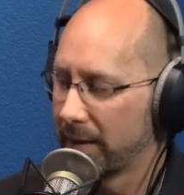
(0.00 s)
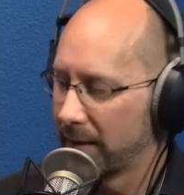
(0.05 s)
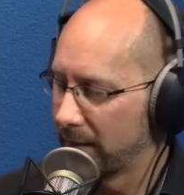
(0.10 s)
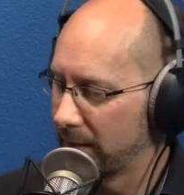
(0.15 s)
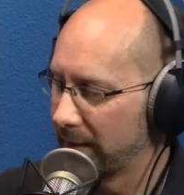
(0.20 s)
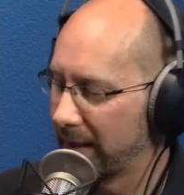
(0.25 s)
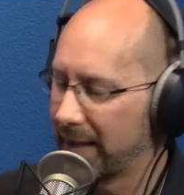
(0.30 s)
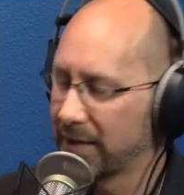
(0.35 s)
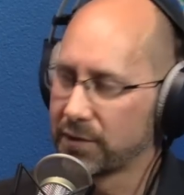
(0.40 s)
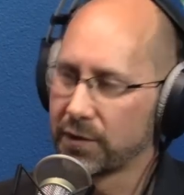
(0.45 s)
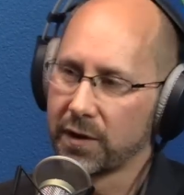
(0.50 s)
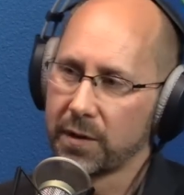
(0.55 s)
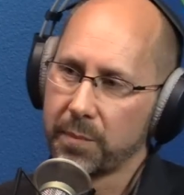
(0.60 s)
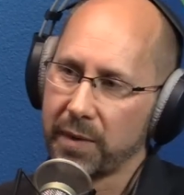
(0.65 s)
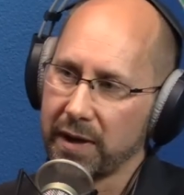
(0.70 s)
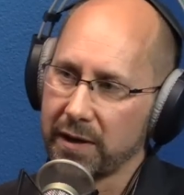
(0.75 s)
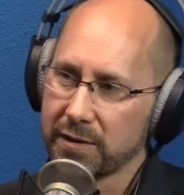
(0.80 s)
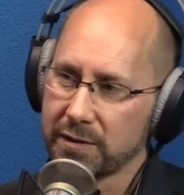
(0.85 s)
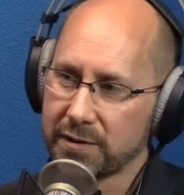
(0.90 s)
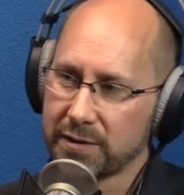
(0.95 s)
It lands on the
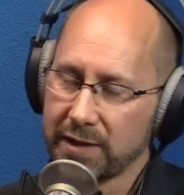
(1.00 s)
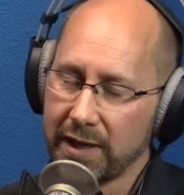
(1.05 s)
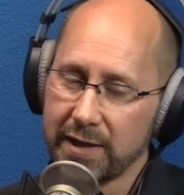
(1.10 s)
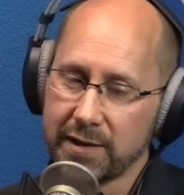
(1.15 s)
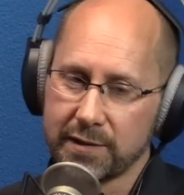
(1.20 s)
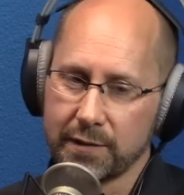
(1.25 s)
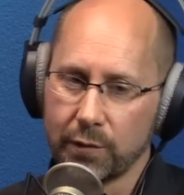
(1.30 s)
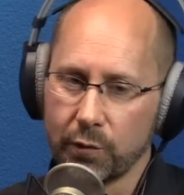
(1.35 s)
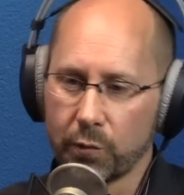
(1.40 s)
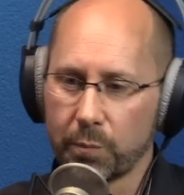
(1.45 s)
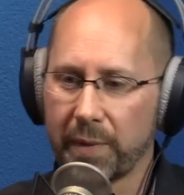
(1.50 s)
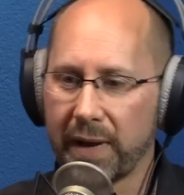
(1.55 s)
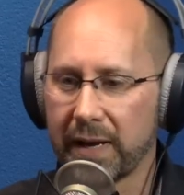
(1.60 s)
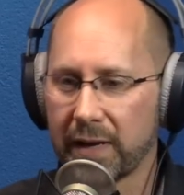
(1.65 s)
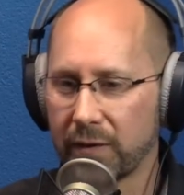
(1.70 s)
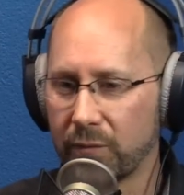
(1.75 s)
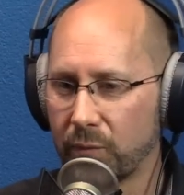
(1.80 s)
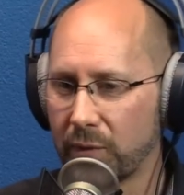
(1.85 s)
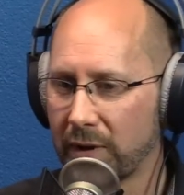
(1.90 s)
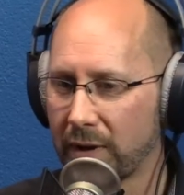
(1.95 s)
bench, takes a look back
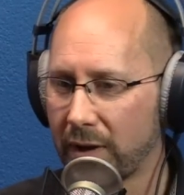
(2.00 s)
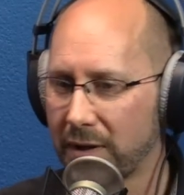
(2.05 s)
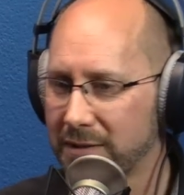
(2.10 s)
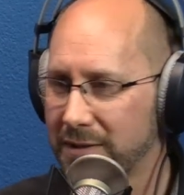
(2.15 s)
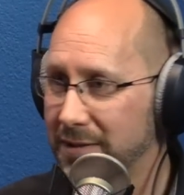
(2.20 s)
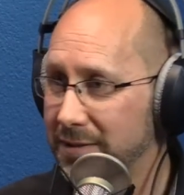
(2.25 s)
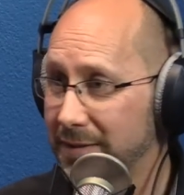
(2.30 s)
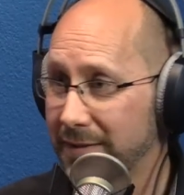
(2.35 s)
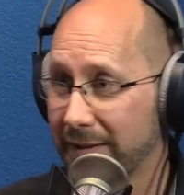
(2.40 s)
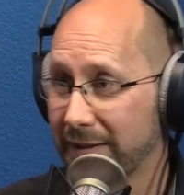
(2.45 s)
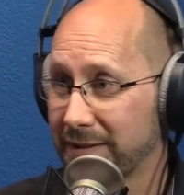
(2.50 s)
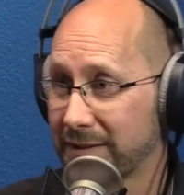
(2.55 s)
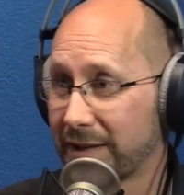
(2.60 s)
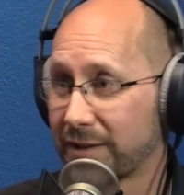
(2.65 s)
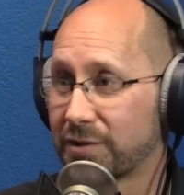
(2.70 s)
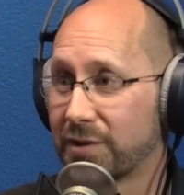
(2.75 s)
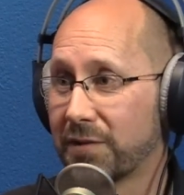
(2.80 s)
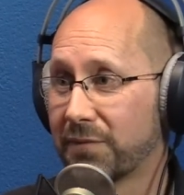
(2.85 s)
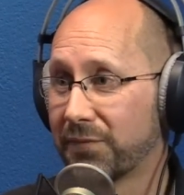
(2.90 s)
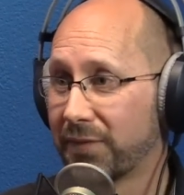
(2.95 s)
and realises that there's
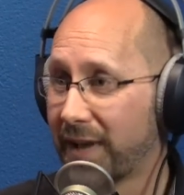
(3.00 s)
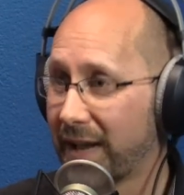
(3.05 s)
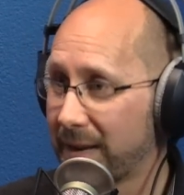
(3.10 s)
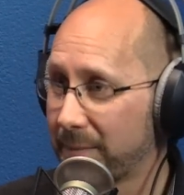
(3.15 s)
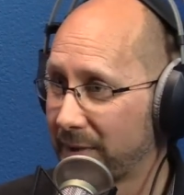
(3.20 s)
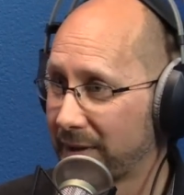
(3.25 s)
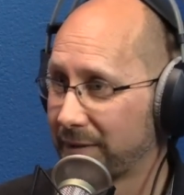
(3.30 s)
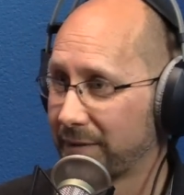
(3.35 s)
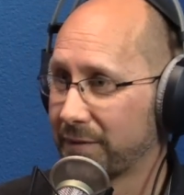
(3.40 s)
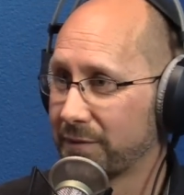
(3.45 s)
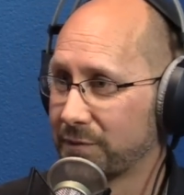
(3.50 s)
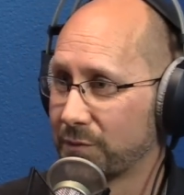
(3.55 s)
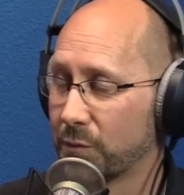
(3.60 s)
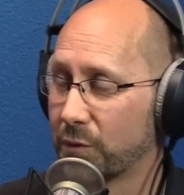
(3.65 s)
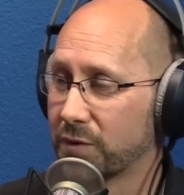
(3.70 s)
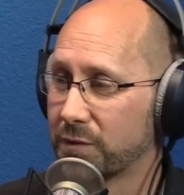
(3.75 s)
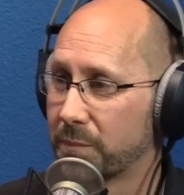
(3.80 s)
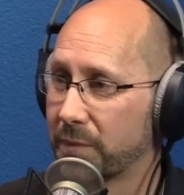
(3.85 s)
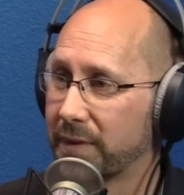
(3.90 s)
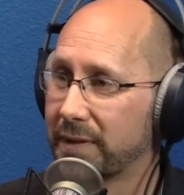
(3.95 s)
actually flame under the
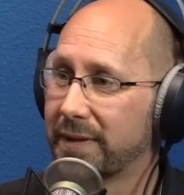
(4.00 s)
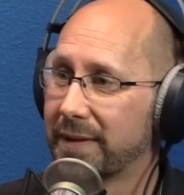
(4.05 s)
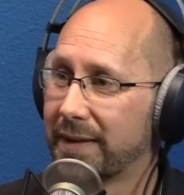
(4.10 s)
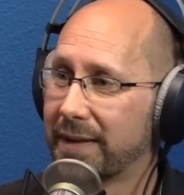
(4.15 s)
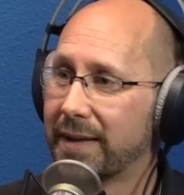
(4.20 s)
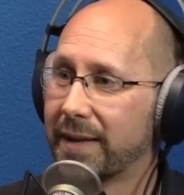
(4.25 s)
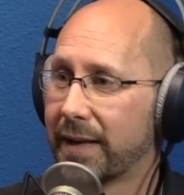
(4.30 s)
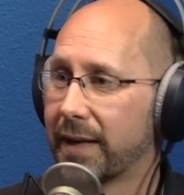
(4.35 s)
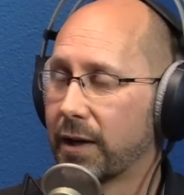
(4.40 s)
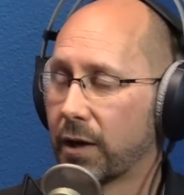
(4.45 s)
saucepan and